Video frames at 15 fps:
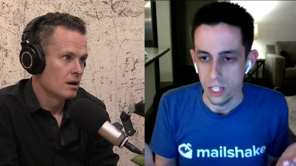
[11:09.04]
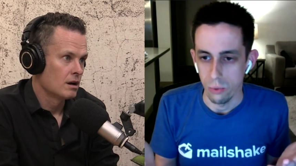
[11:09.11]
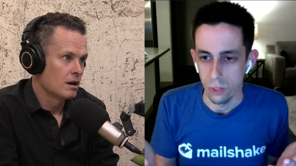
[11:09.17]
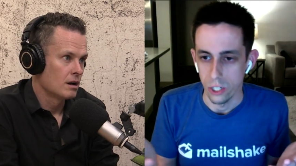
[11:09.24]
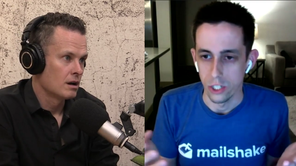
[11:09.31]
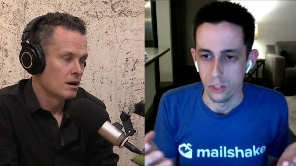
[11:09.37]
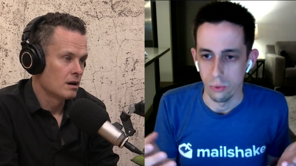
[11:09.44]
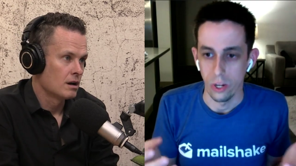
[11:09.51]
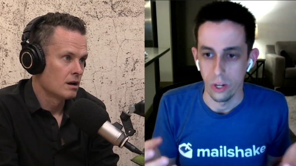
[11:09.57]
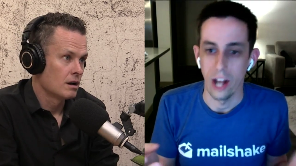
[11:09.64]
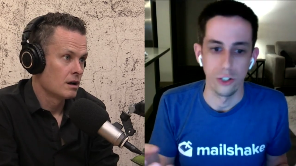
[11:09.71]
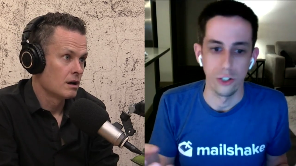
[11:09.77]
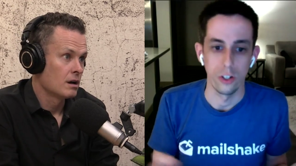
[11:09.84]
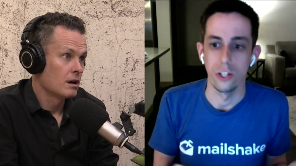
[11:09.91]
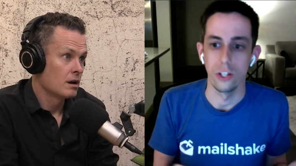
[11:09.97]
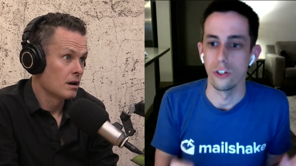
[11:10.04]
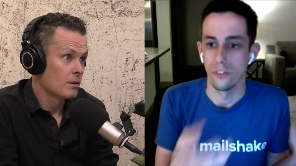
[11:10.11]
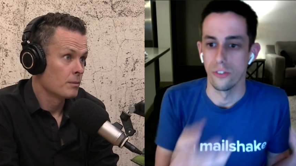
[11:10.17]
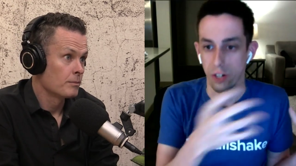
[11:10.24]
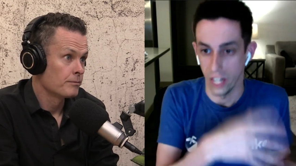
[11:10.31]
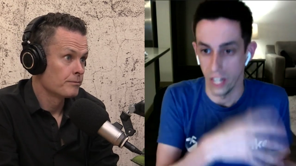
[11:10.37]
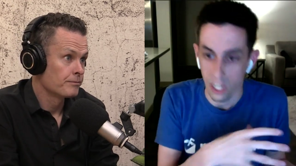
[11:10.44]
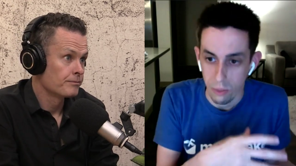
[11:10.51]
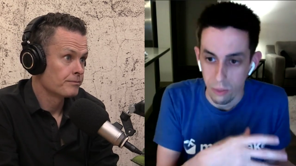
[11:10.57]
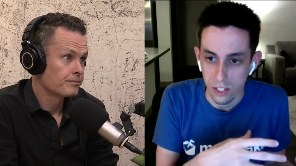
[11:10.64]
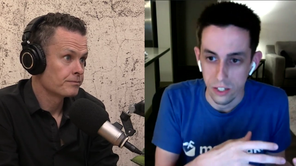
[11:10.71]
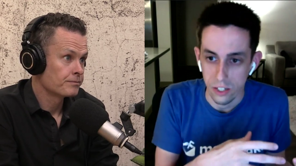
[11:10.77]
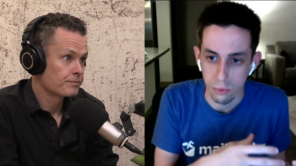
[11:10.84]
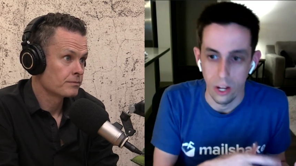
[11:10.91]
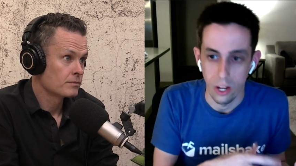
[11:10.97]
Speaker 1: which we actually use for
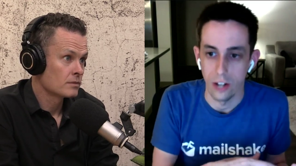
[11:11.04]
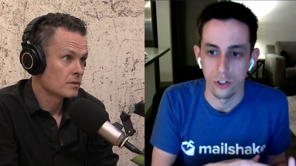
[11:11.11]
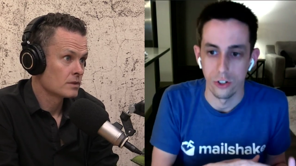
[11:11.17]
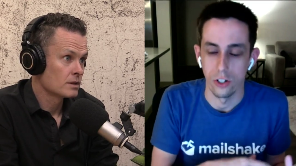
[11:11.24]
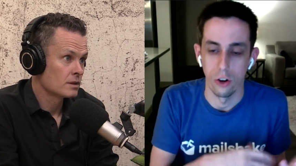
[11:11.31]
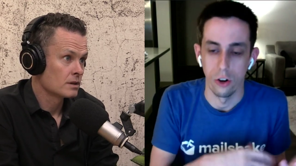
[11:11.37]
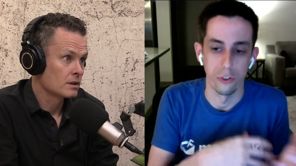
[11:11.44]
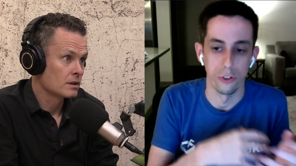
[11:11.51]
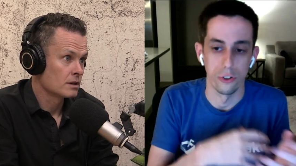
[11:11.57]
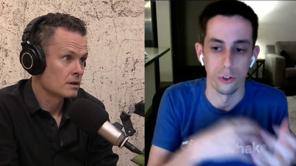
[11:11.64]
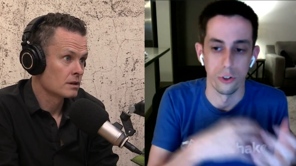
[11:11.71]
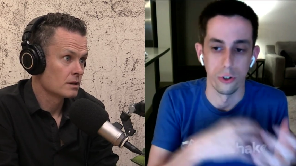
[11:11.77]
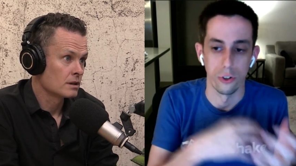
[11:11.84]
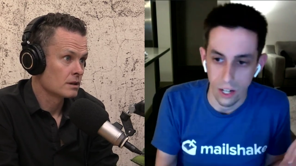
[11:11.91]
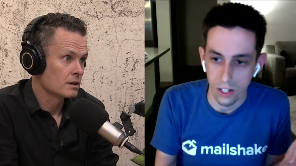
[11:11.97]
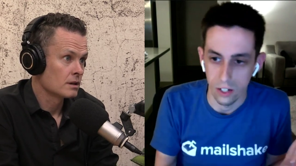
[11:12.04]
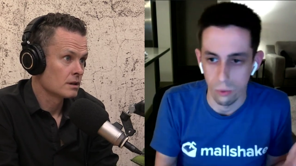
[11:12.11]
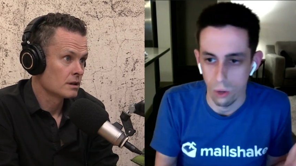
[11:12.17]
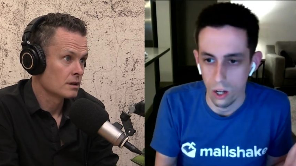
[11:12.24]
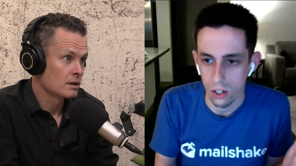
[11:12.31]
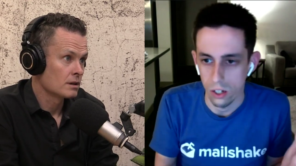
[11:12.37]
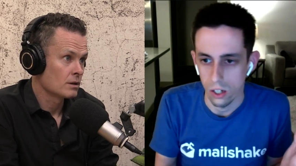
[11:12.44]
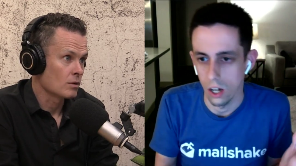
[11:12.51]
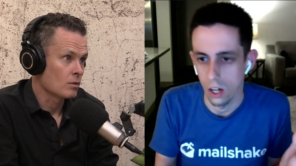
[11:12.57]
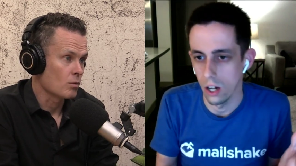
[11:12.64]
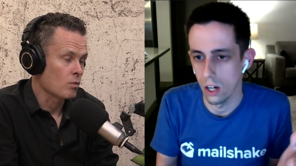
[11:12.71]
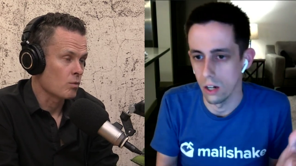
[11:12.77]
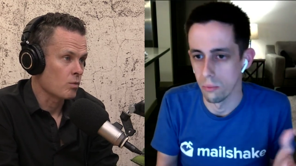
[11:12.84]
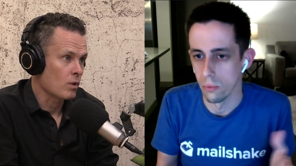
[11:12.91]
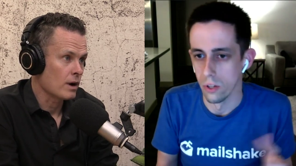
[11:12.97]
databases. We actually host their website as well.
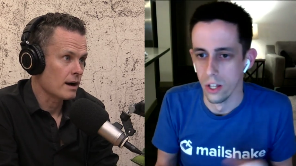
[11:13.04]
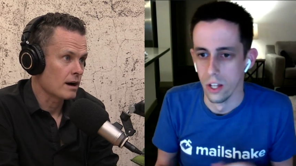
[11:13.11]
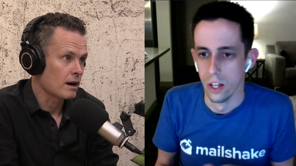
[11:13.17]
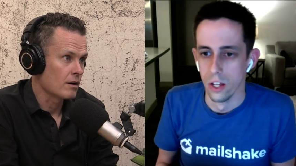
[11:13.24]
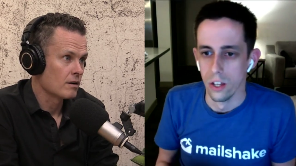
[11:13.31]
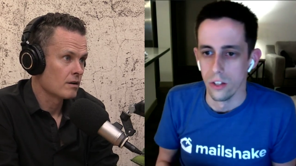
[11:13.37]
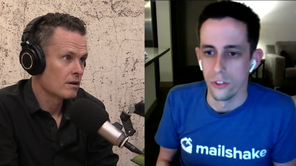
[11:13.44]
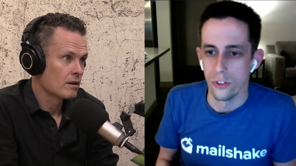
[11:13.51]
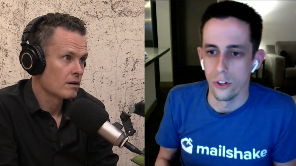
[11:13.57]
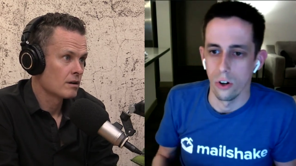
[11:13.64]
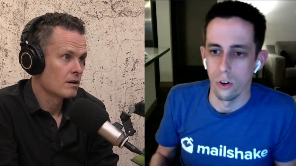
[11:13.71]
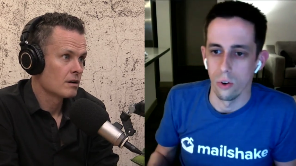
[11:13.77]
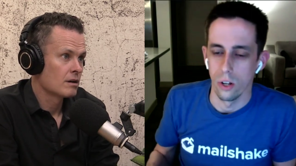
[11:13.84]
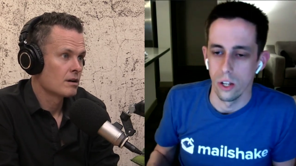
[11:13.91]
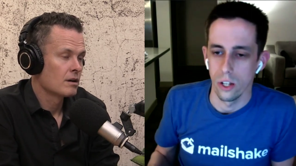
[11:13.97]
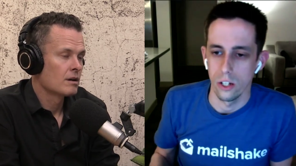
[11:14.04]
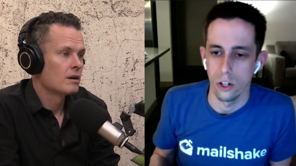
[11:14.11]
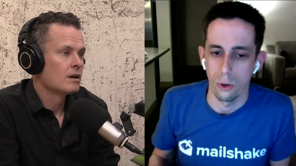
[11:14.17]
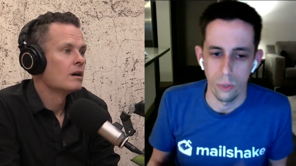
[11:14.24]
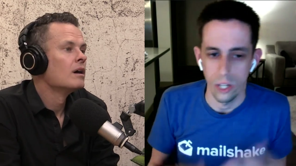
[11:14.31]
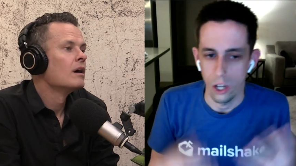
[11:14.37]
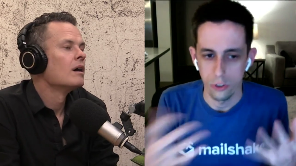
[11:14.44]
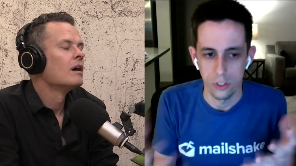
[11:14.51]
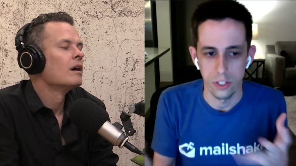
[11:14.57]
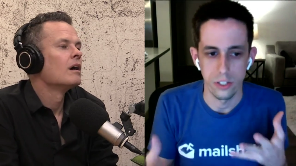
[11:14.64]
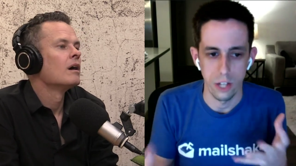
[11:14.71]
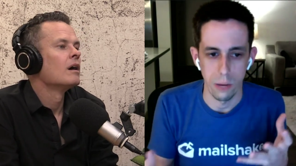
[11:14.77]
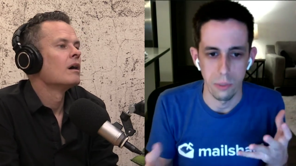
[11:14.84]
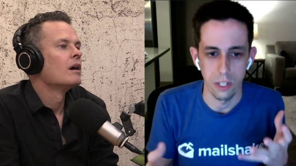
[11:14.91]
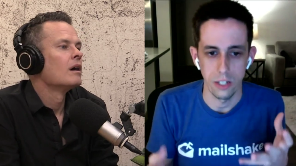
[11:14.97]
Wow. So, you know, we host these
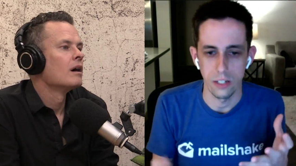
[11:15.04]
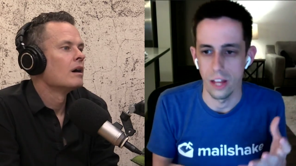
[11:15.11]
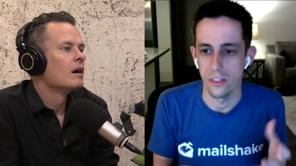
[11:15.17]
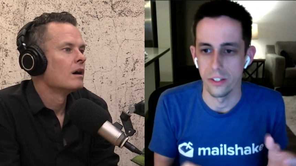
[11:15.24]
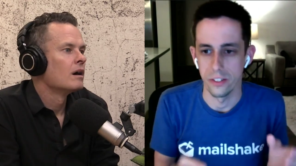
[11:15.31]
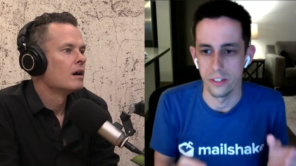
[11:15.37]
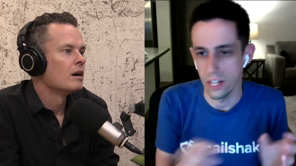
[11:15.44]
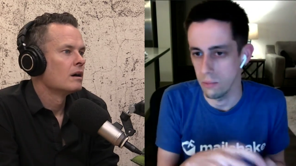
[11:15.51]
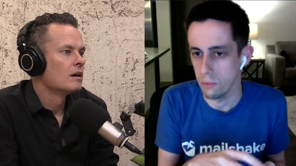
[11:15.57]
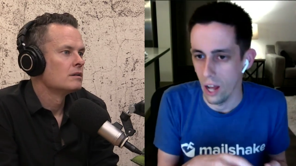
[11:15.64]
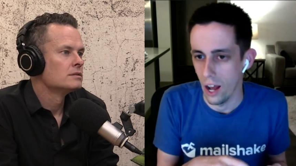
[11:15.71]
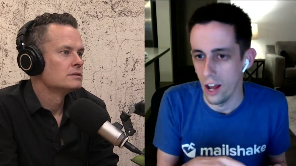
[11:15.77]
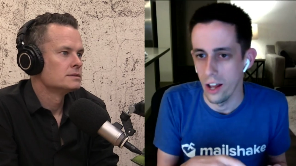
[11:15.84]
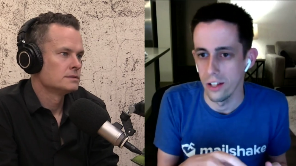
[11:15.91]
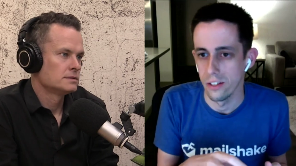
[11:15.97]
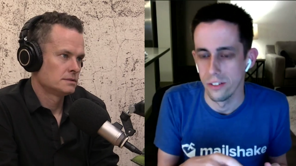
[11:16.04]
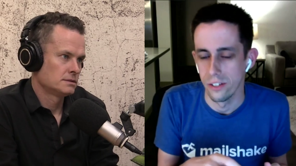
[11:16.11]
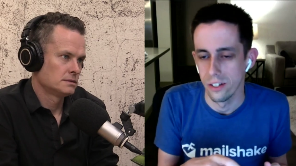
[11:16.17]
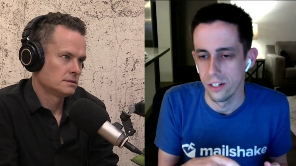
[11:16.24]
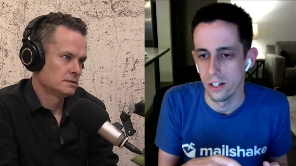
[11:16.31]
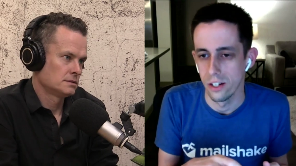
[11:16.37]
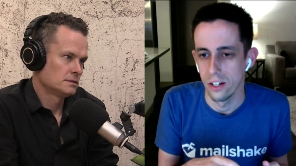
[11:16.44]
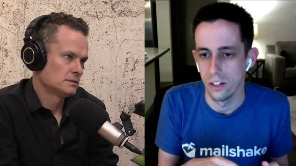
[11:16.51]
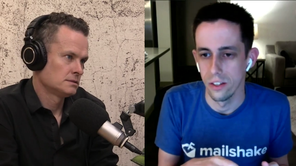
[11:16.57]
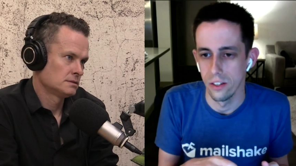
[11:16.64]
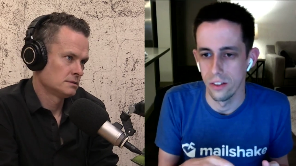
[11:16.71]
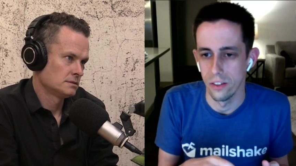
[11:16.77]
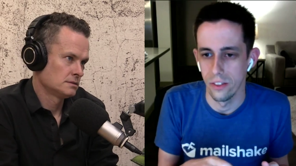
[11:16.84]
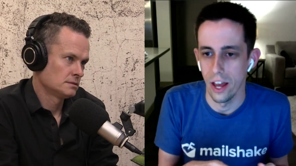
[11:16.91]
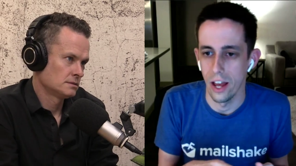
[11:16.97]
companies, and the same guys
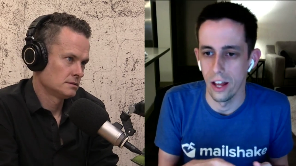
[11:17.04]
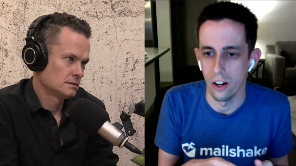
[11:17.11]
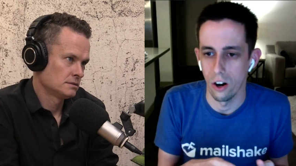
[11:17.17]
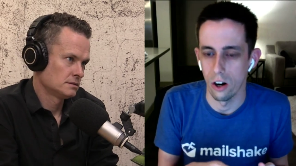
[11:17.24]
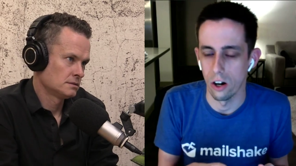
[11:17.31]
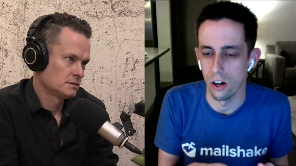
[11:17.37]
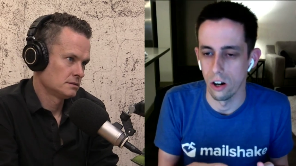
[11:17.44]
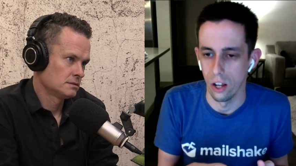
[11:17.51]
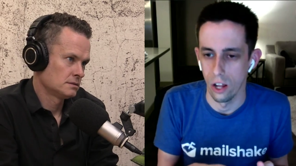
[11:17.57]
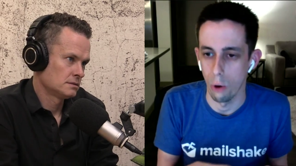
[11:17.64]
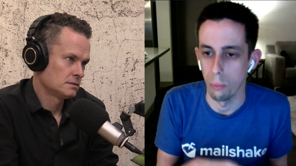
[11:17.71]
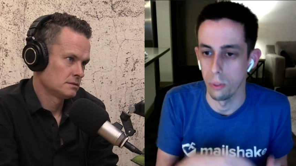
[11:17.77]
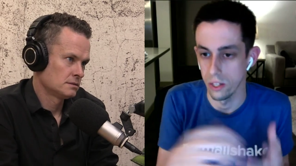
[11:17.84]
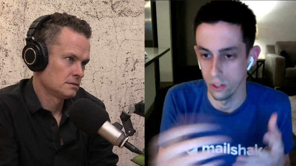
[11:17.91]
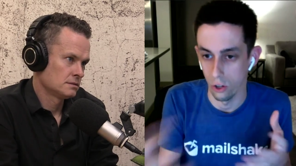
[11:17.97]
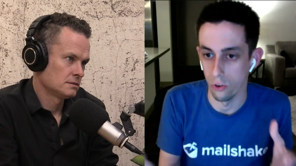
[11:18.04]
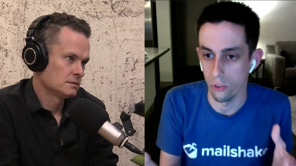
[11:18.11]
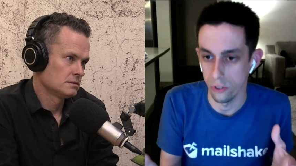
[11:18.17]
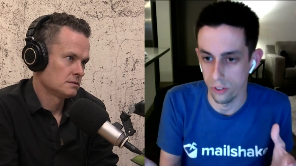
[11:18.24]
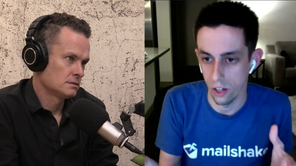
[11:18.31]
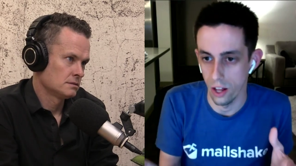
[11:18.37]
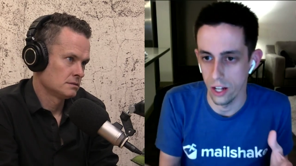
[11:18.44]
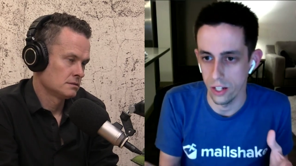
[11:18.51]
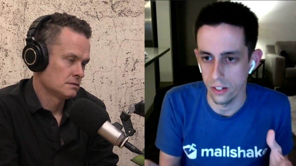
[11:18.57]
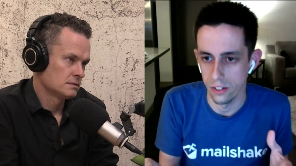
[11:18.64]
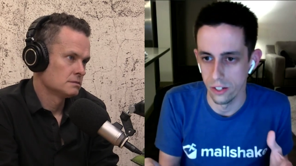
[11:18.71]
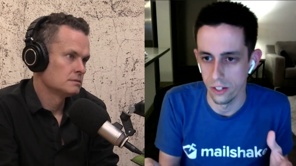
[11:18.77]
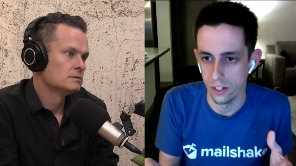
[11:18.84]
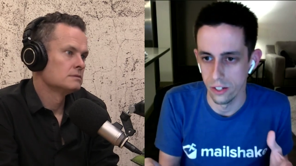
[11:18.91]
that are helping those clients,